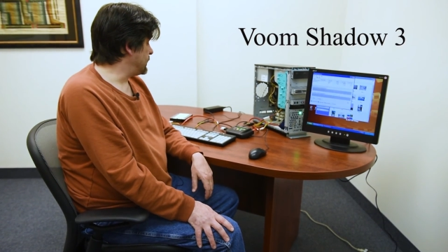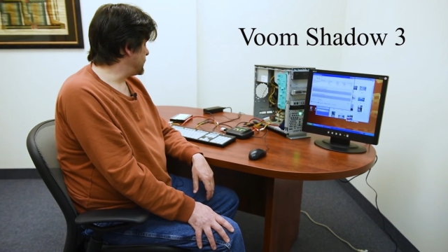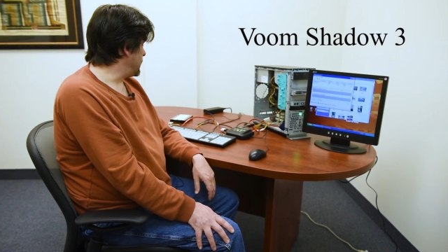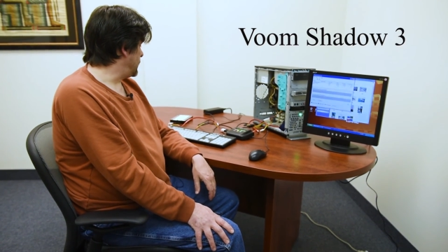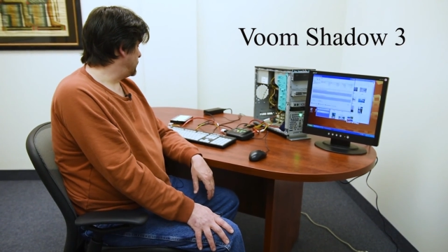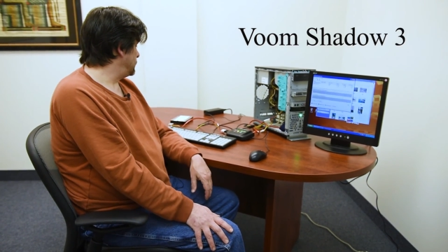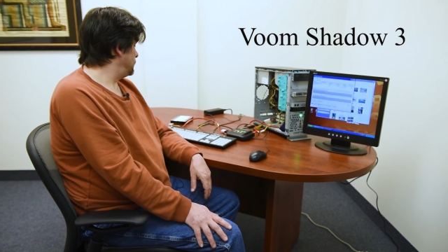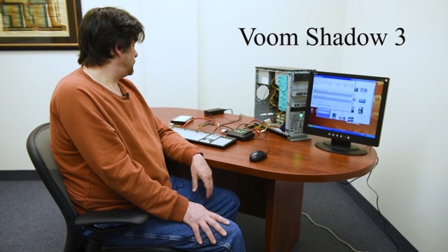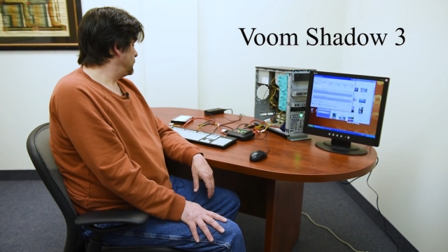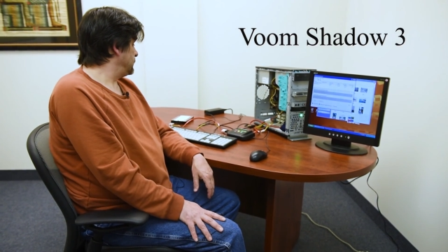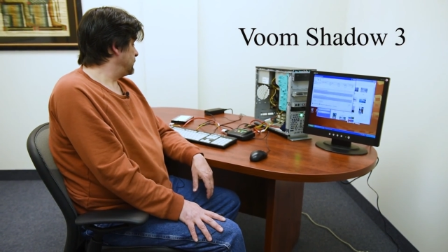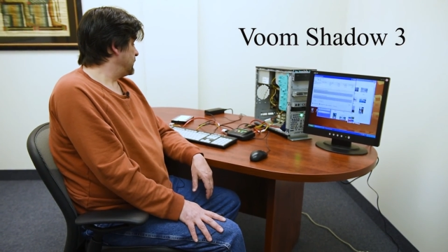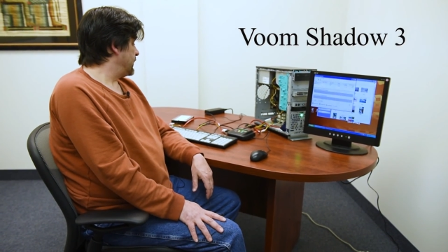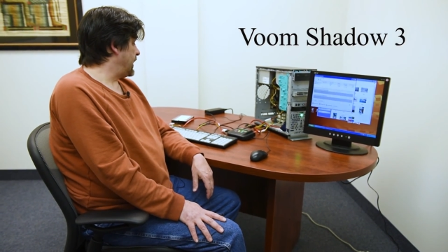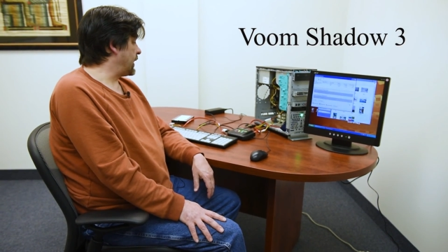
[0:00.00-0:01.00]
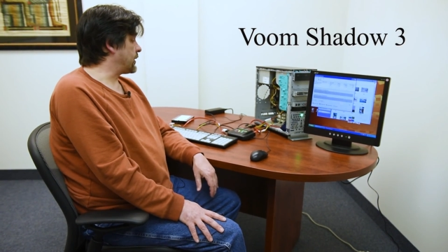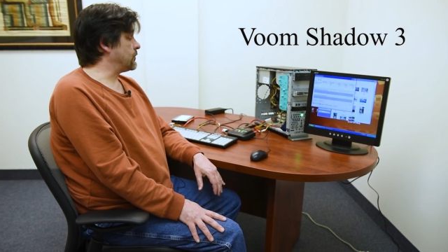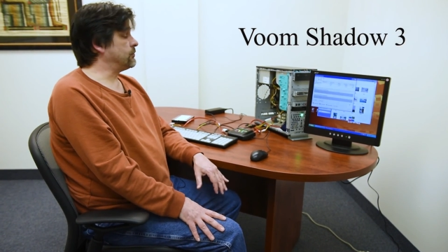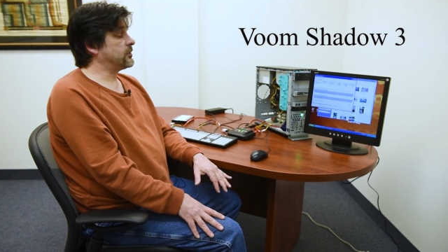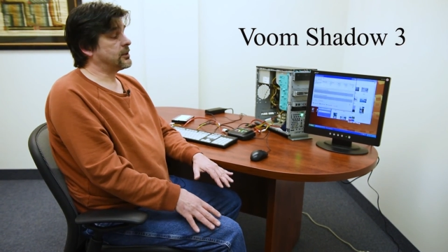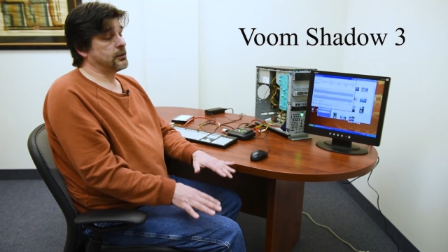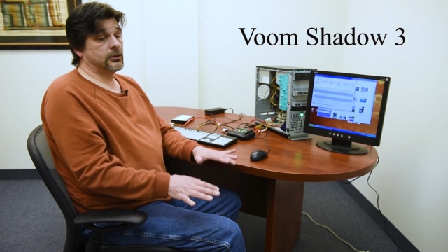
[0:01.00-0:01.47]
So that
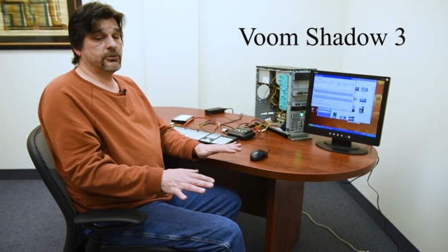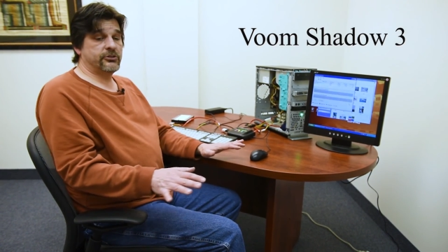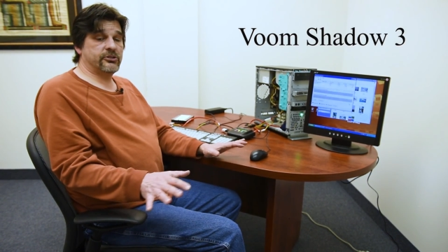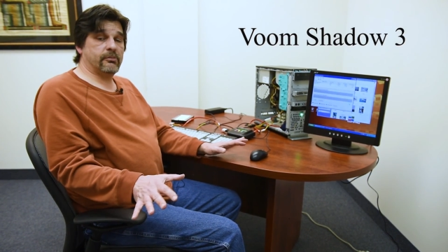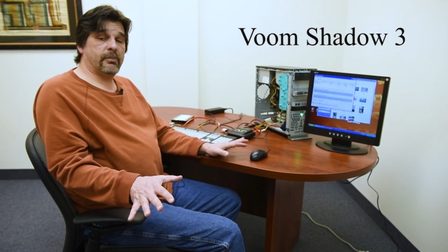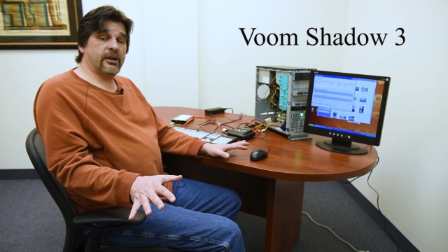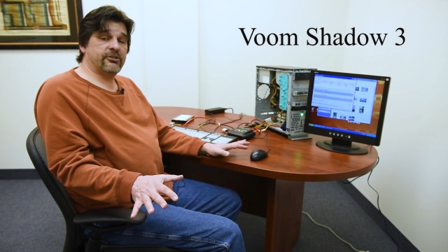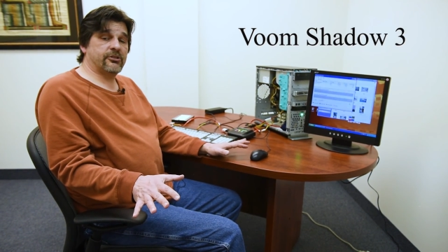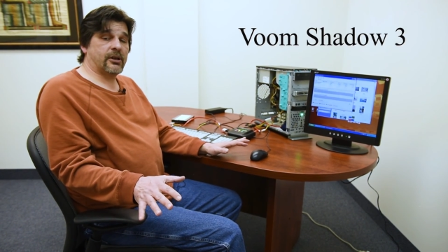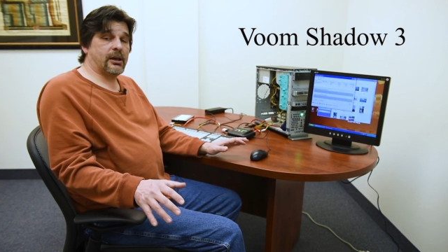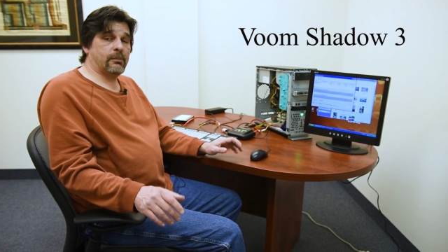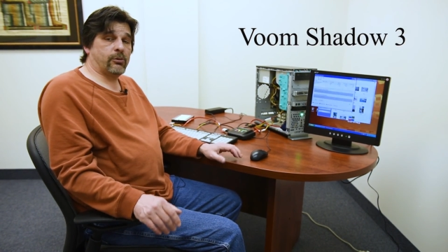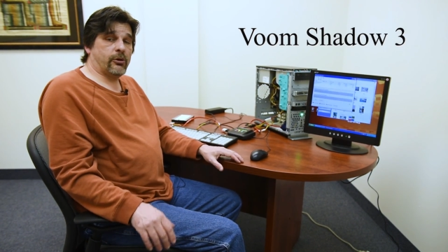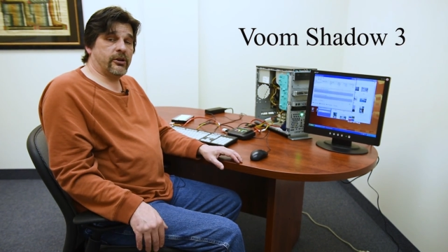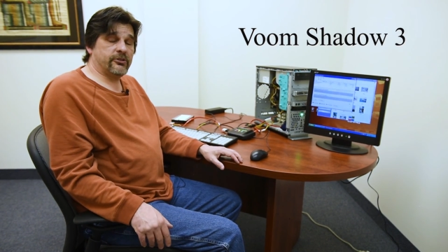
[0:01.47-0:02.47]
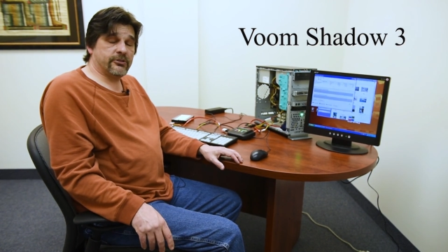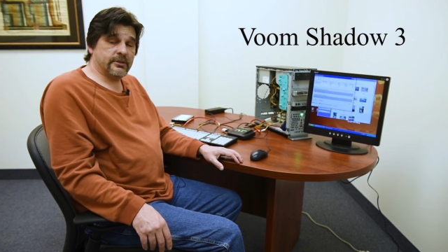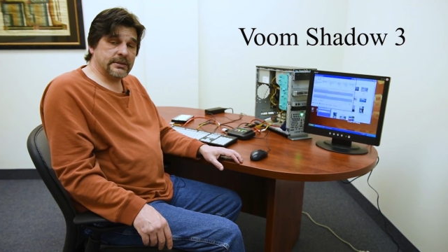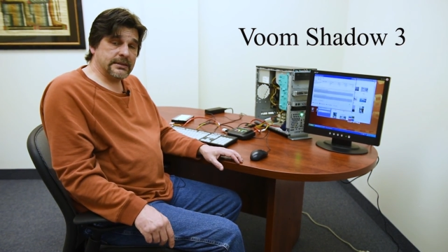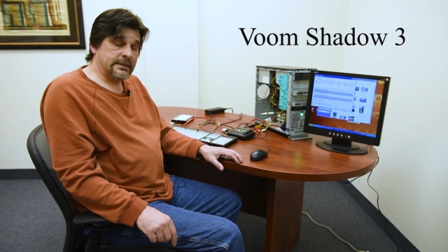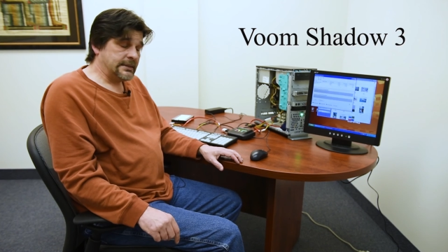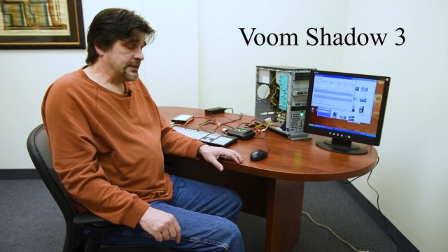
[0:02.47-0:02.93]
concludes the basic
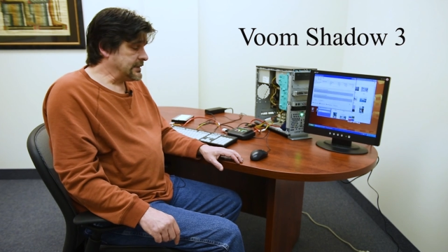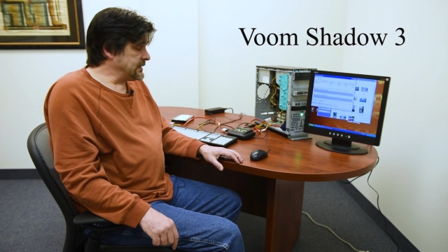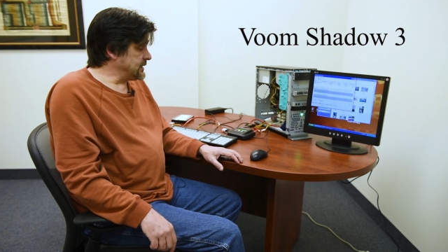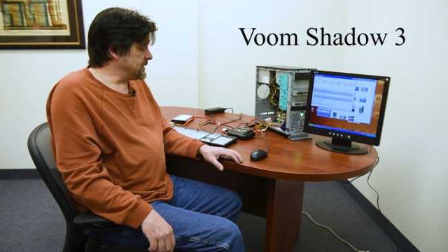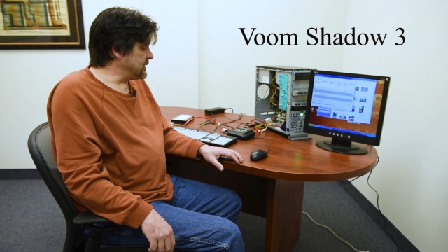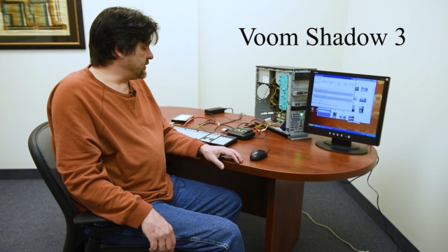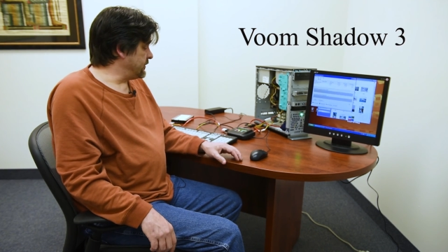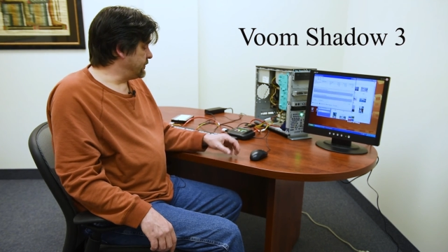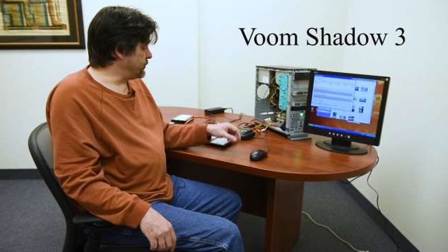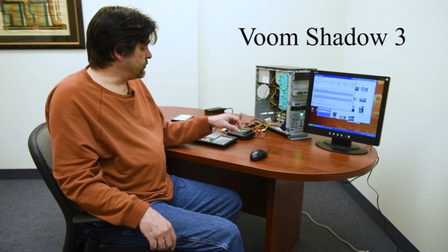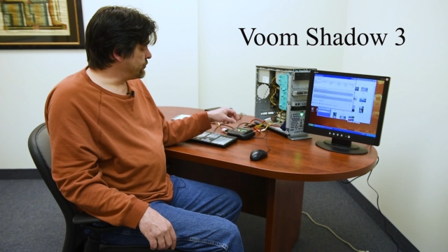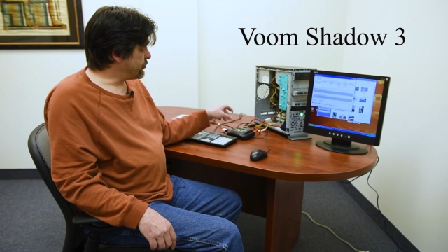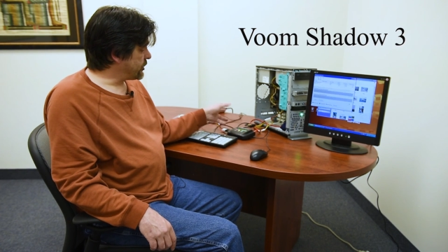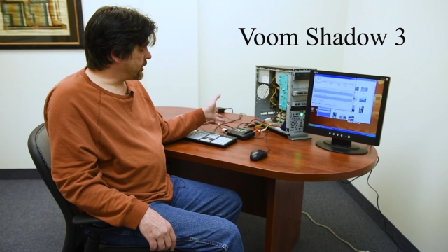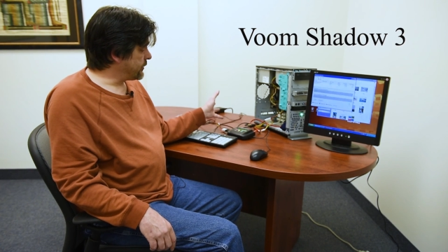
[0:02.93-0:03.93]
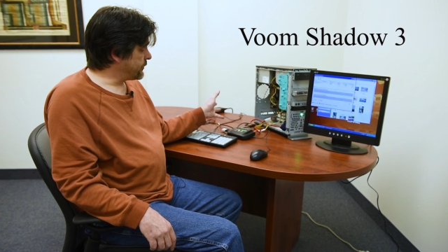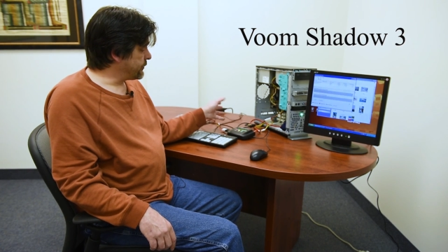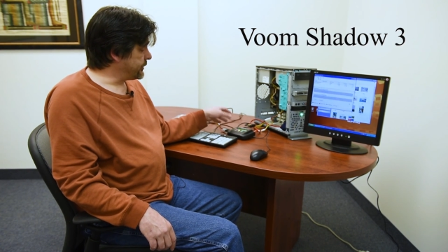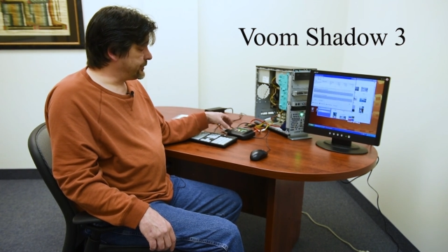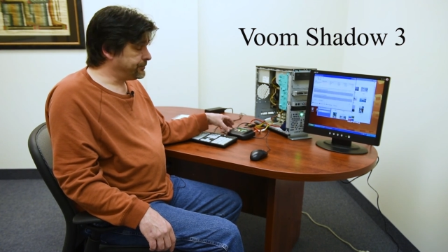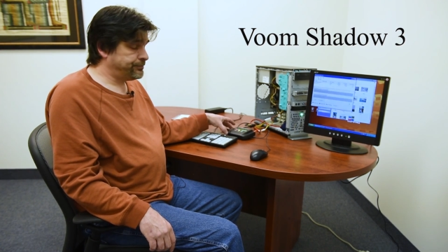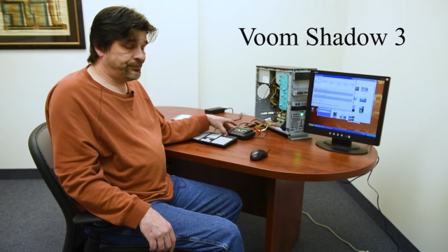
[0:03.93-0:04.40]
operation of the VOOM Shadow
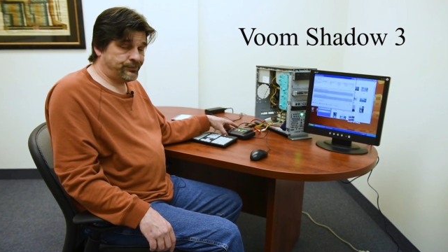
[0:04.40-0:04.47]
3.